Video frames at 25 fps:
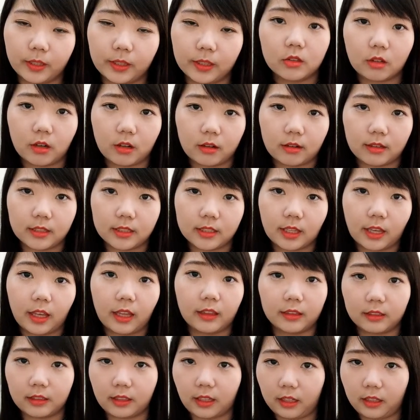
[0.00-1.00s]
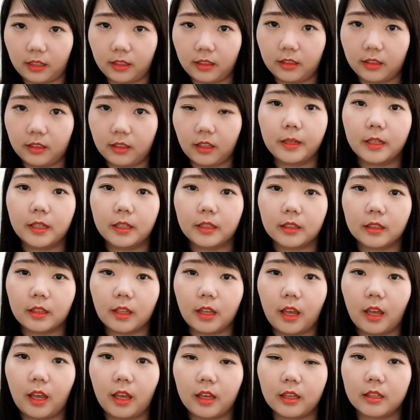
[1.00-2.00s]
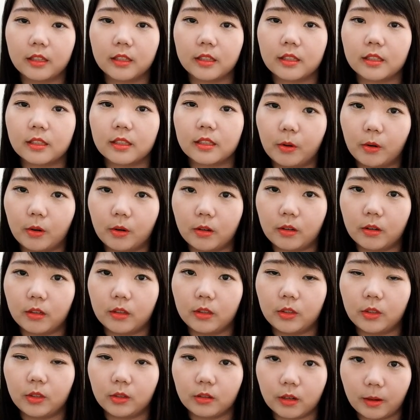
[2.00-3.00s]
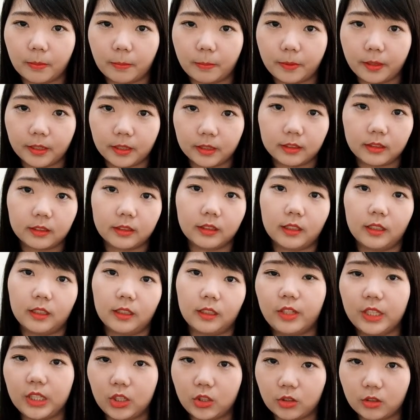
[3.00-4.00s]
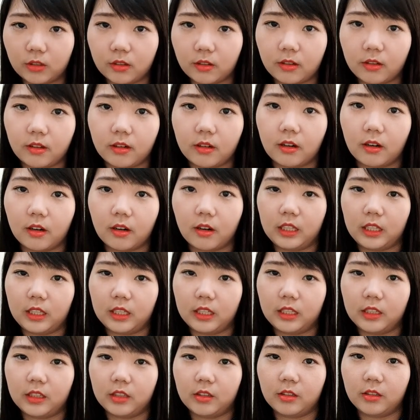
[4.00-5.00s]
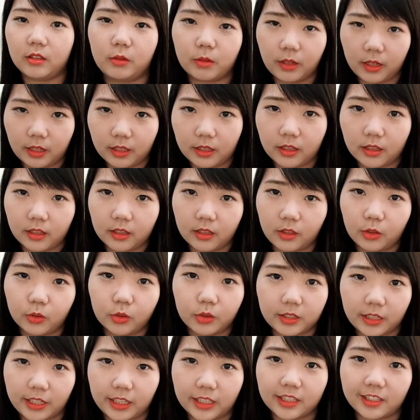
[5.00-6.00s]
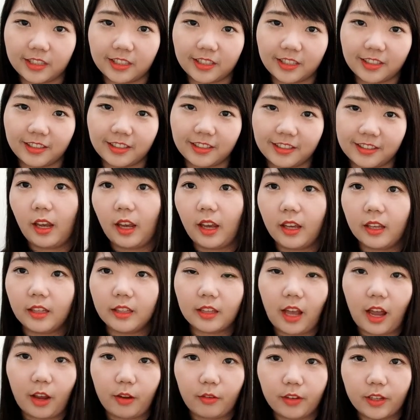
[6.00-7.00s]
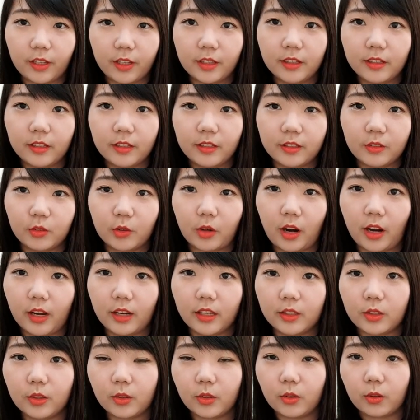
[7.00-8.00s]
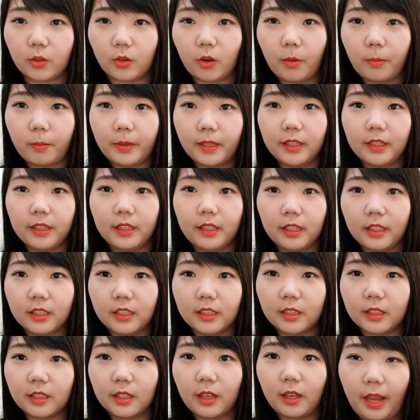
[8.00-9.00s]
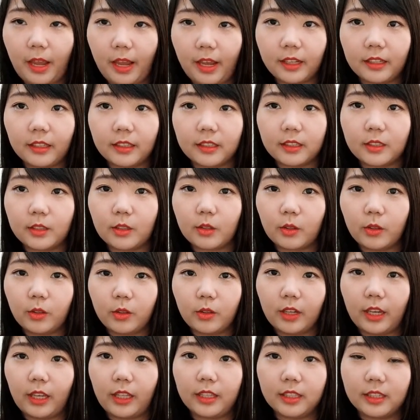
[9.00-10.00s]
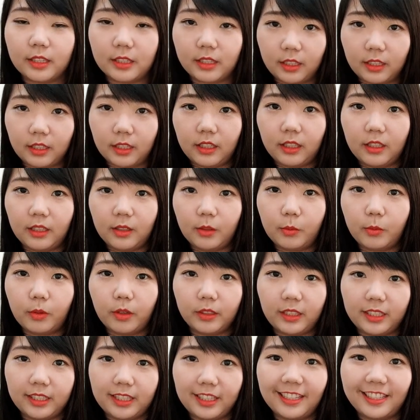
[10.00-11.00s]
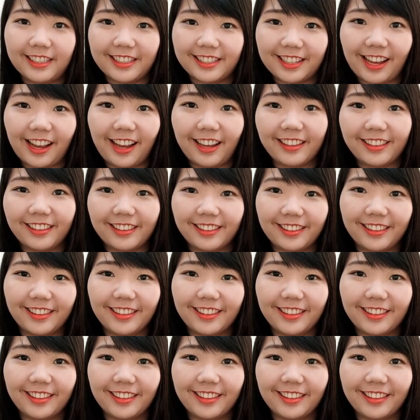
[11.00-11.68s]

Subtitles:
with Charles and Keith, but has more durability feature in real usage. And I will try to open this bag so you can see what is inside.